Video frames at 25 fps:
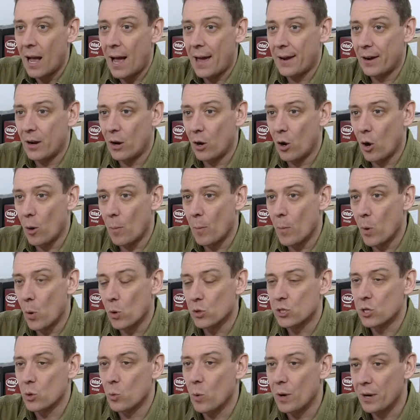and a lot
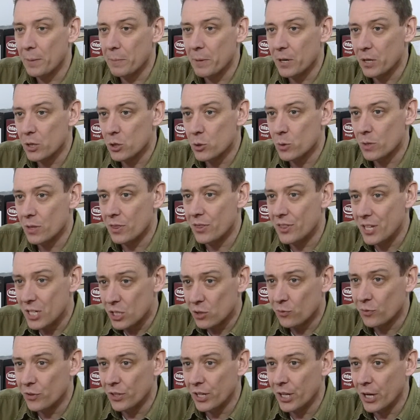more. So what I'm going to do in
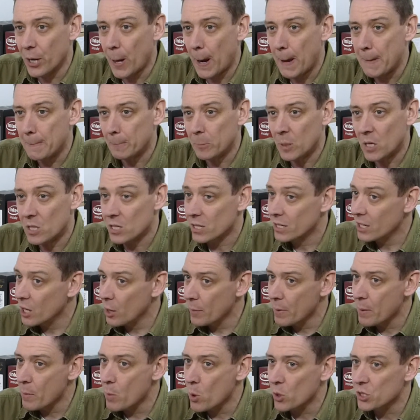this video is a
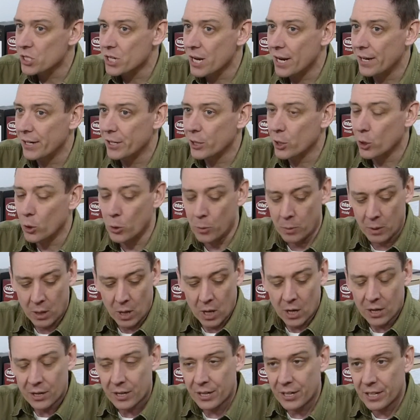little bit more technical.
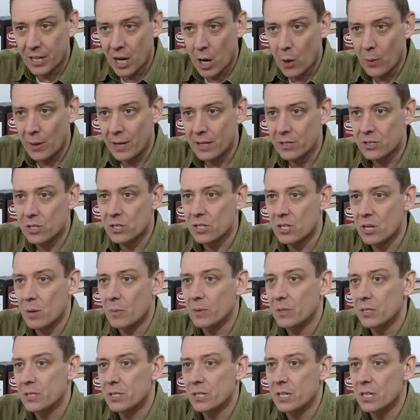I'm going to go into
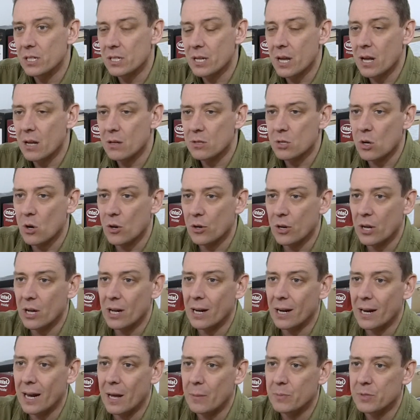some of the details on
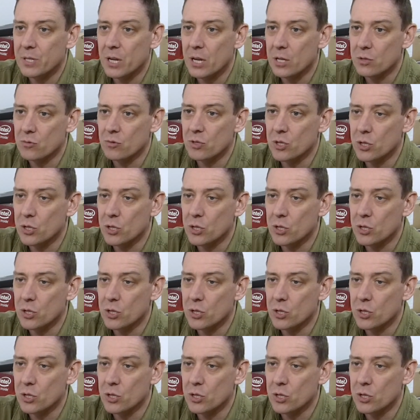our lab test